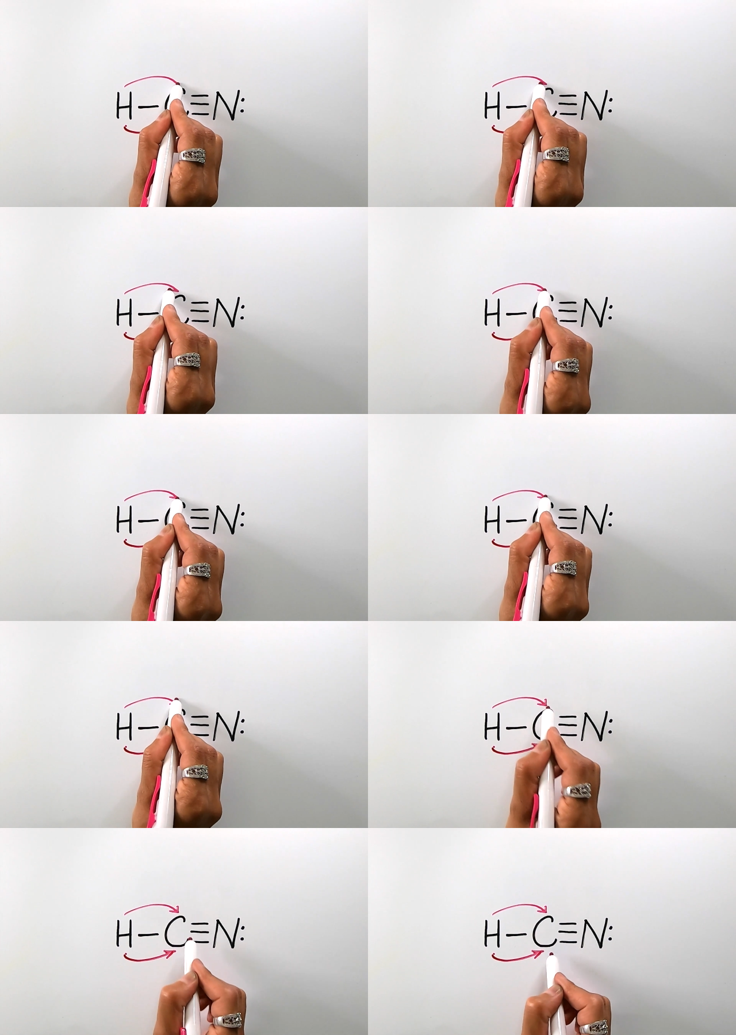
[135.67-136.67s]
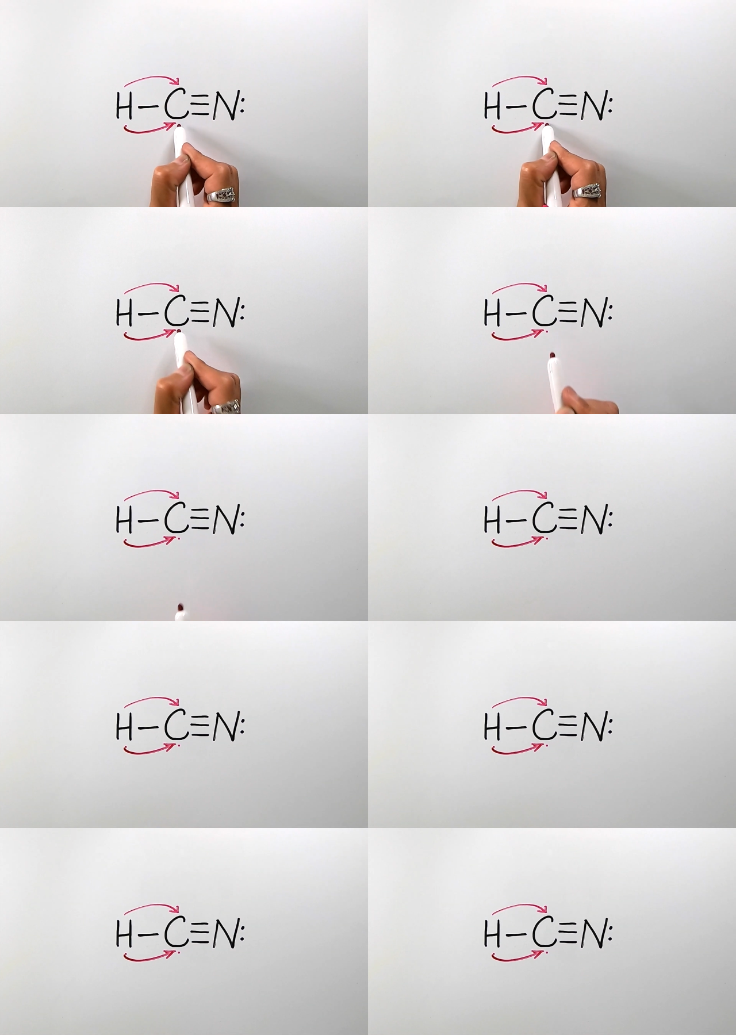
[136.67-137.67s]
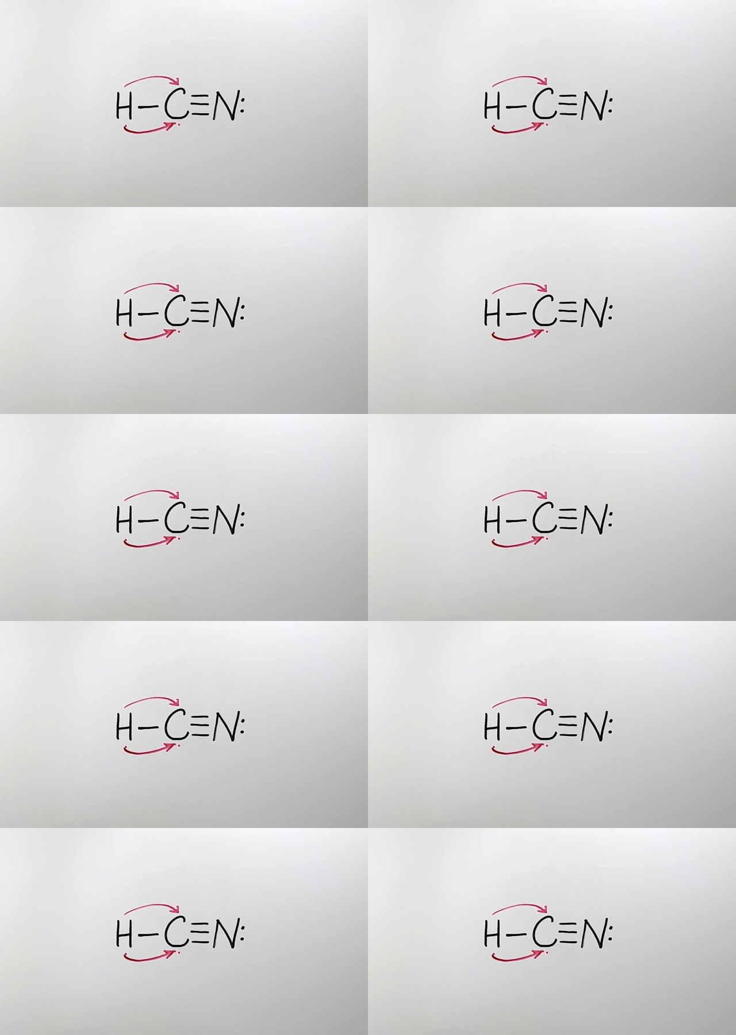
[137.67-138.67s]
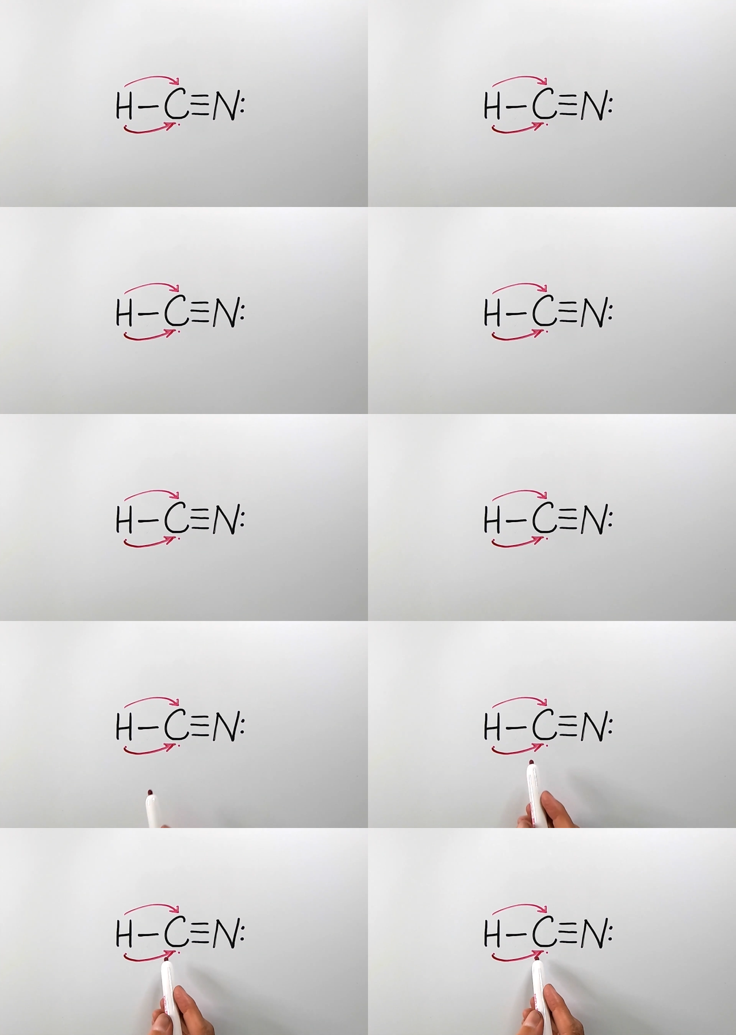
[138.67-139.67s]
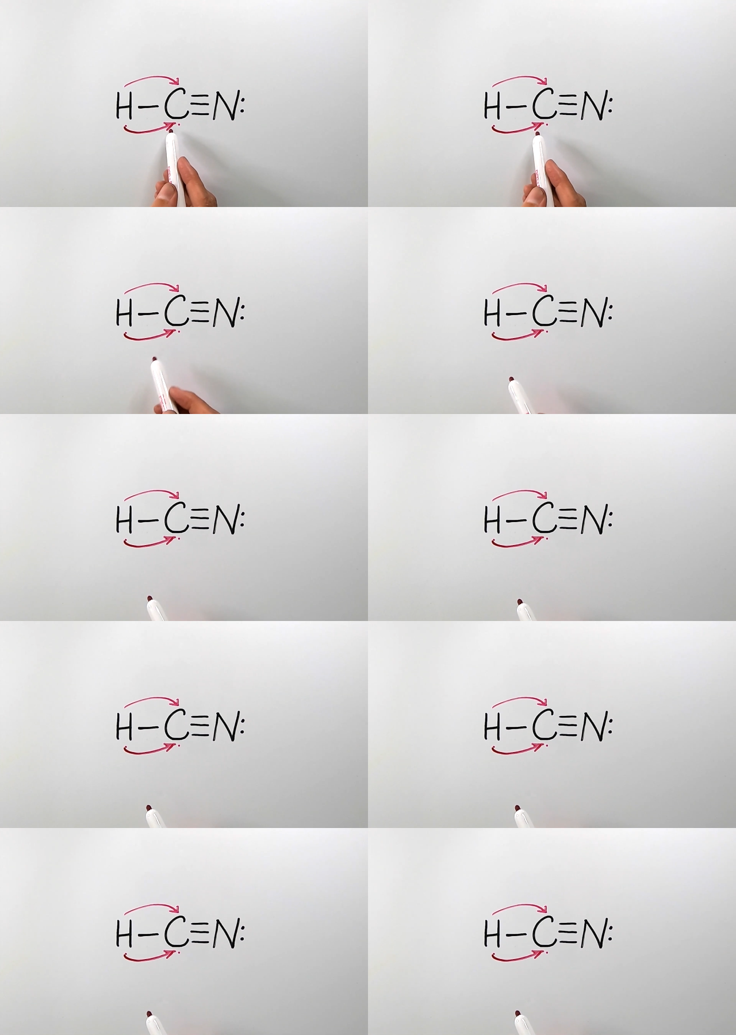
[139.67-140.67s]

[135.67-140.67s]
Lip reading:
Nobody's mouth can be seen.